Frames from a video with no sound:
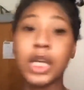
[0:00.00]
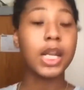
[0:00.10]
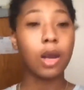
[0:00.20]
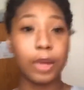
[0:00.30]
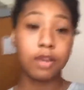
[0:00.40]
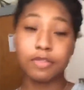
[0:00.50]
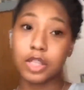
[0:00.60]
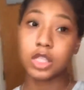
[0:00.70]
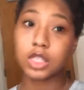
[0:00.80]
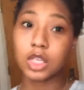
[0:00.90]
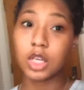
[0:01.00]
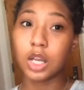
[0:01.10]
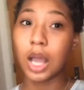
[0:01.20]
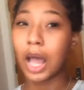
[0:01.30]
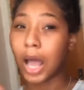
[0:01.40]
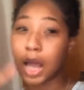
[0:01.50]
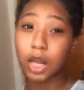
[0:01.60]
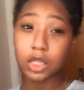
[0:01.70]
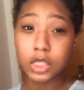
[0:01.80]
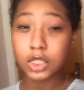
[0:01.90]
That way, if it's
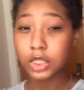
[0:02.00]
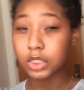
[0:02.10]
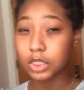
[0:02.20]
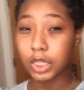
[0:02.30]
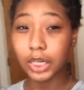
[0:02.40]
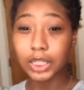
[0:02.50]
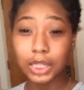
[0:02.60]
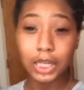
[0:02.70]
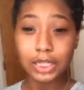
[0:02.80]
hot or anything,